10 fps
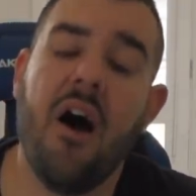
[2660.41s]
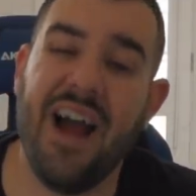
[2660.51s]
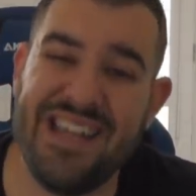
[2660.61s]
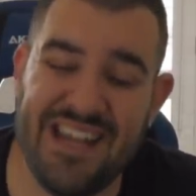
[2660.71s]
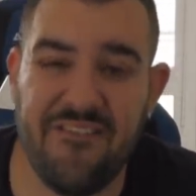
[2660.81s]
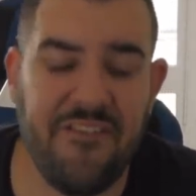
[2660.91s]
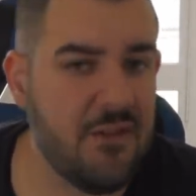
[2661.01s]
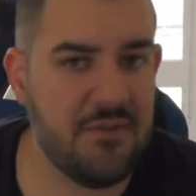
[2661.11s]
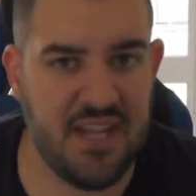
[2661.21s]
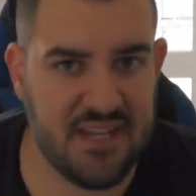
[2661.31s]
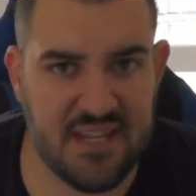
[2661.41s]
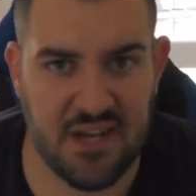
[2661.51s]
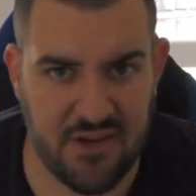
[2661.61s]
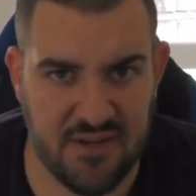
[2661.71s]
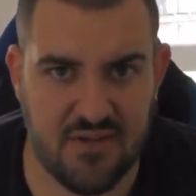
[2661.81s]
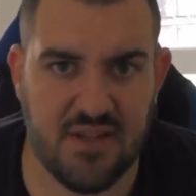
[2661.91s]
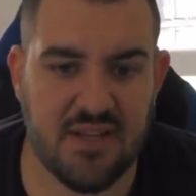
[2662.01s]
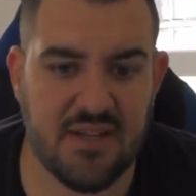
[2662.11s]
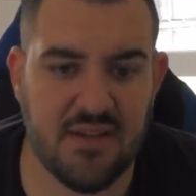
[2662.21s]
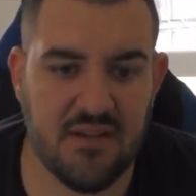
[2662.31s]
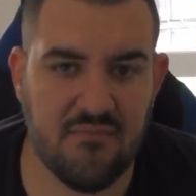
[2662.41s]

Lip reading: I didn't feel it was necessary to do this.